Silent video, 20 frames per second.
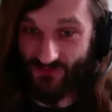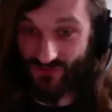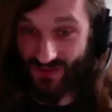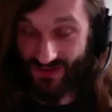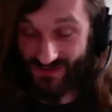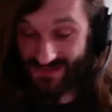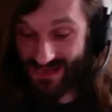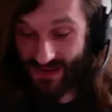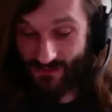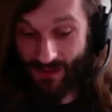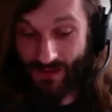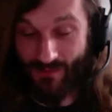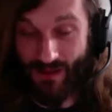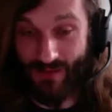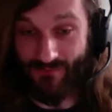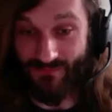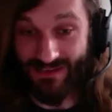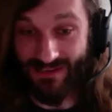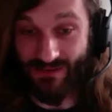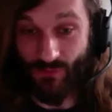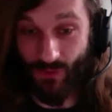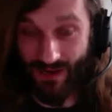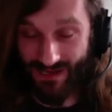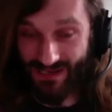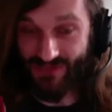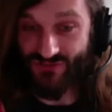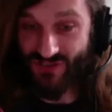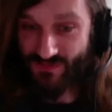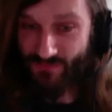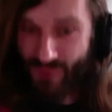As I say, I'm quite
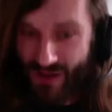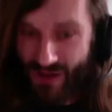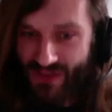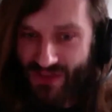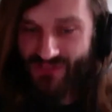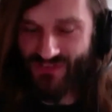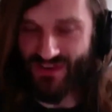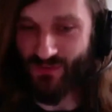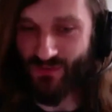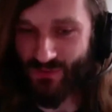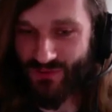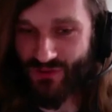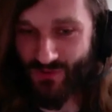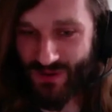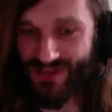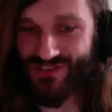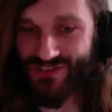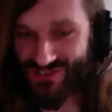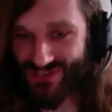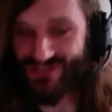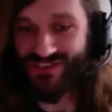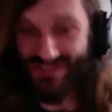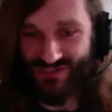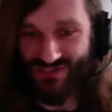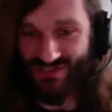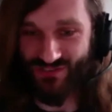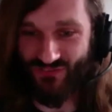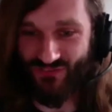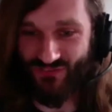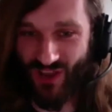literally bursting with questions
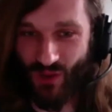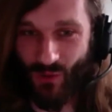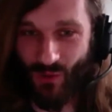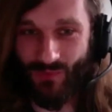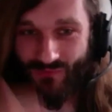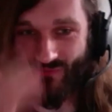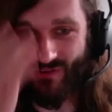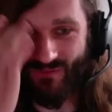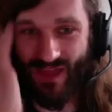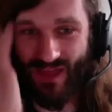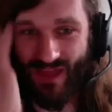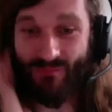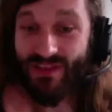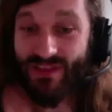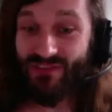to sort of follow up from that,